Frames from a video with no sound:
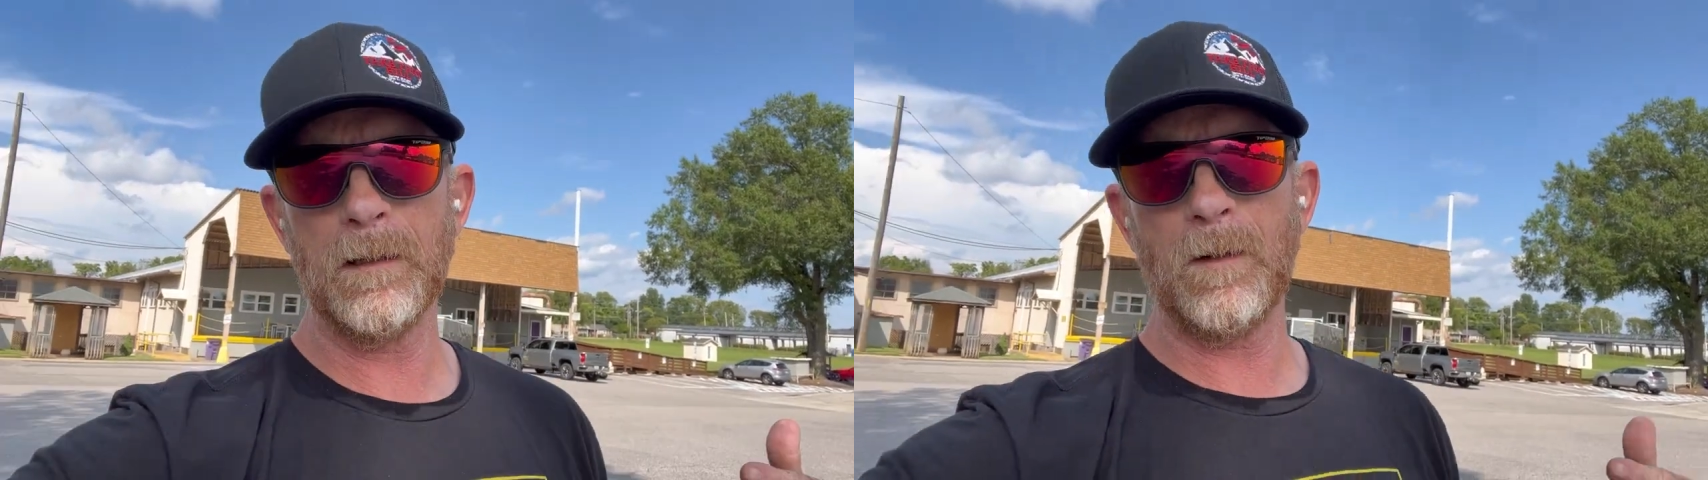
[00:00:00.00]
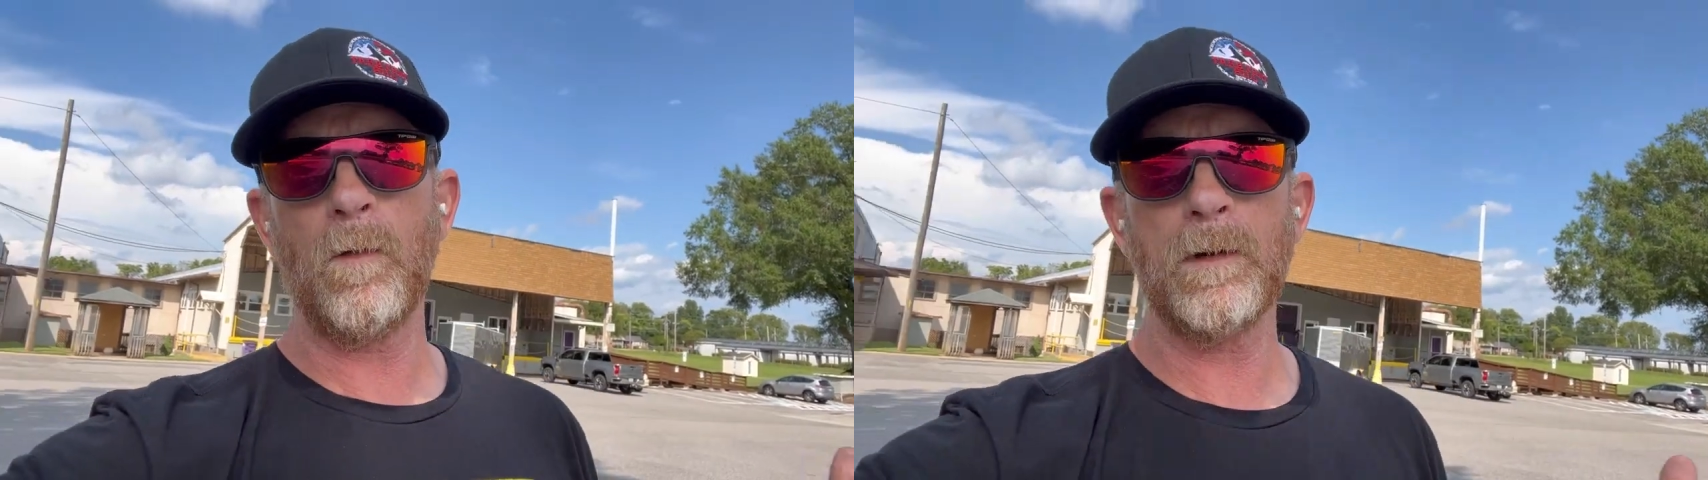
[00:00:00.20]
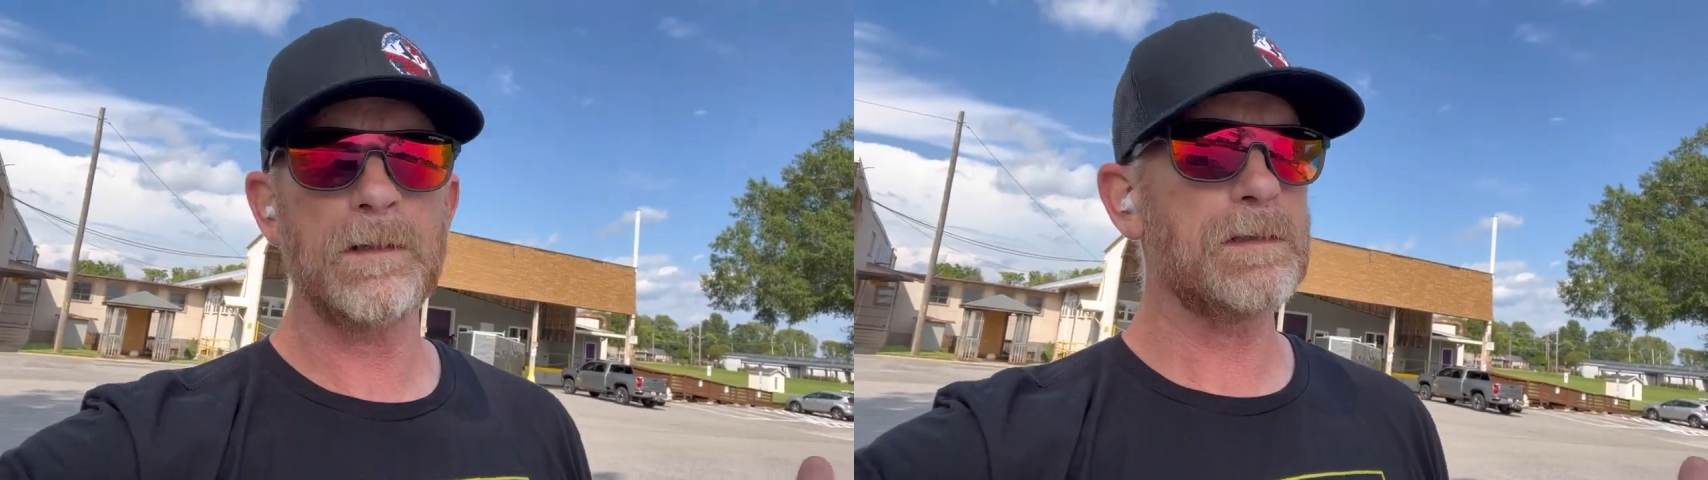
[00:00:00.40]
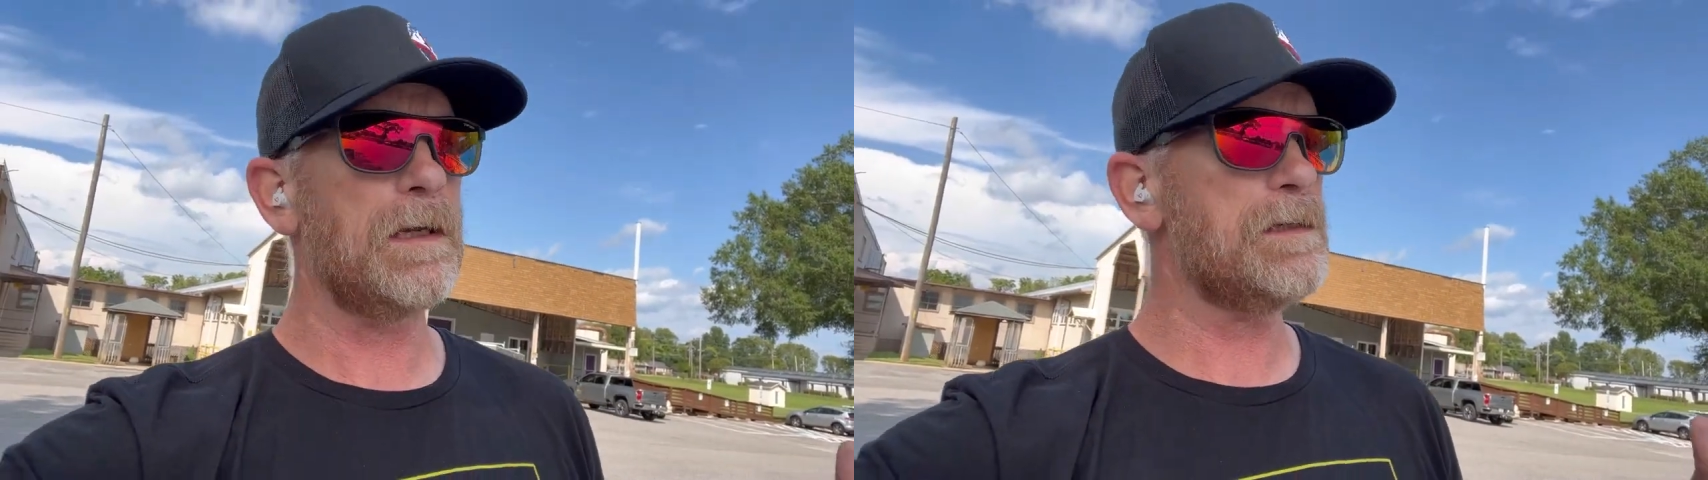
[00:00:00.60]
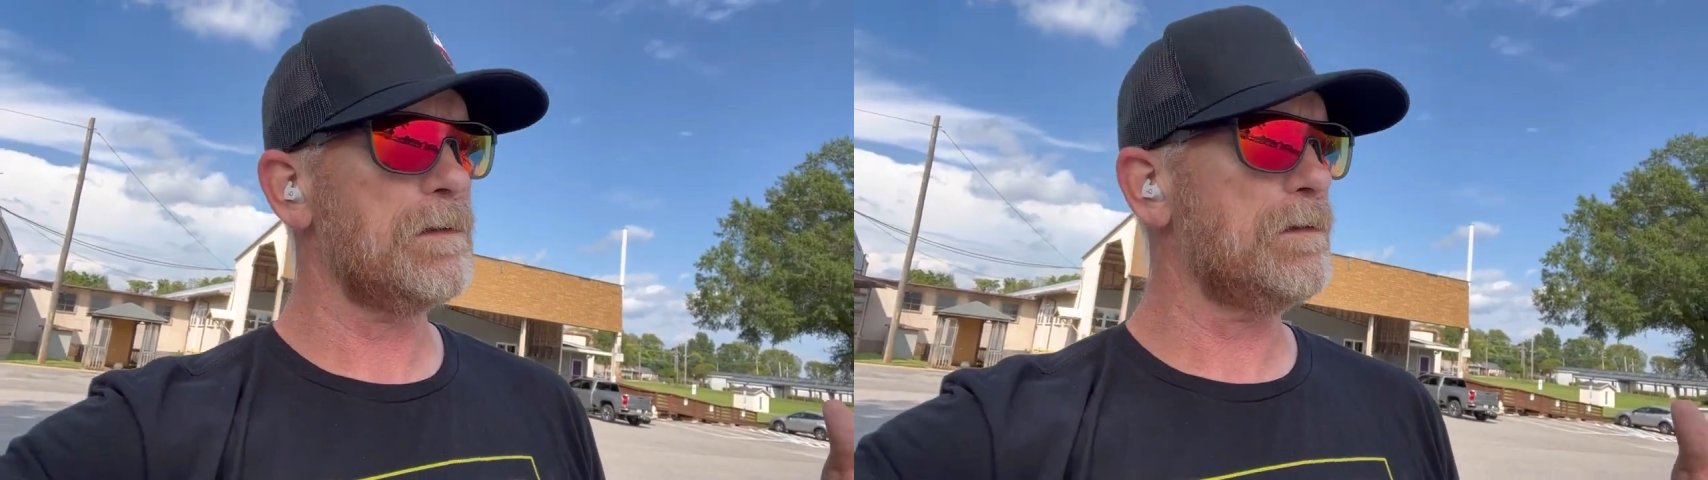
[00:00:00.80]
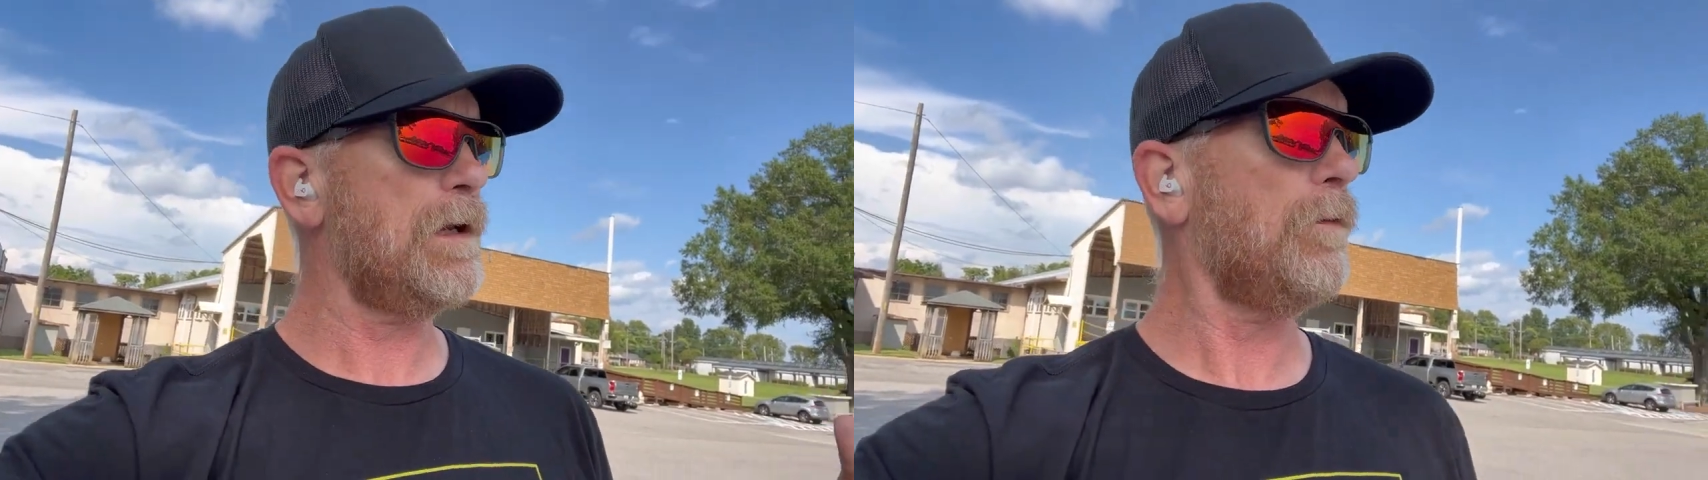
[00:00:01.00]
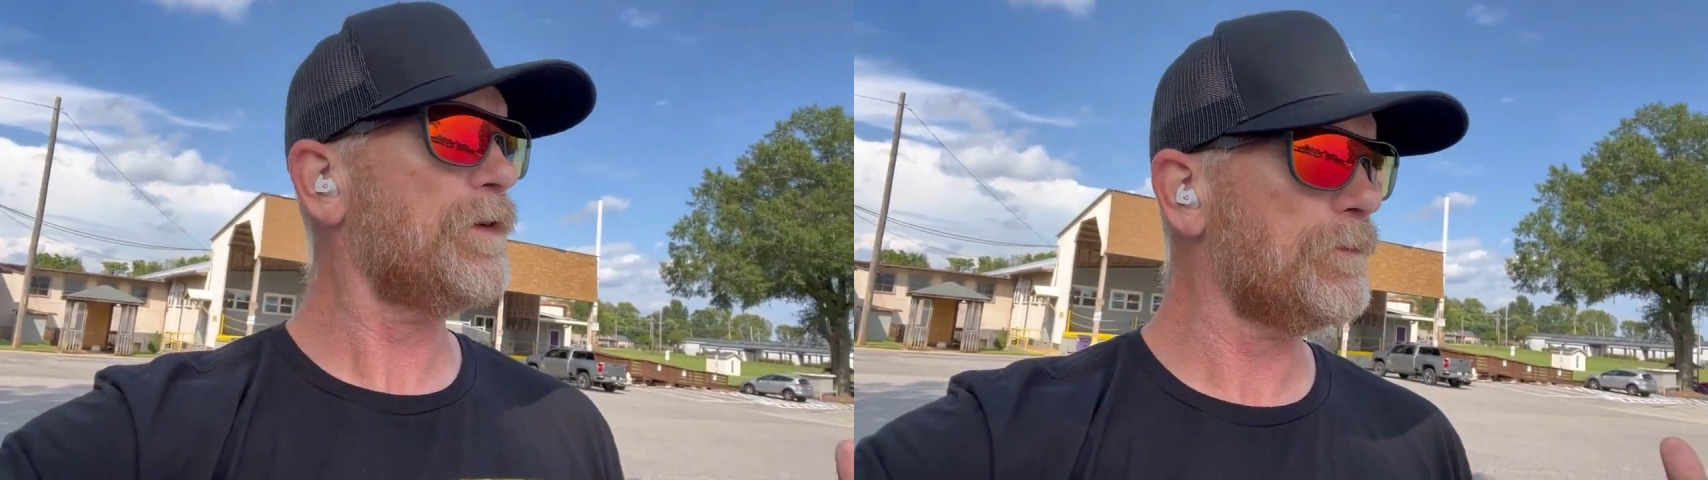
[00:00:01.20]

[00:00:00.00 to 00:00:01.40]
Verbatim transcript: an organization that was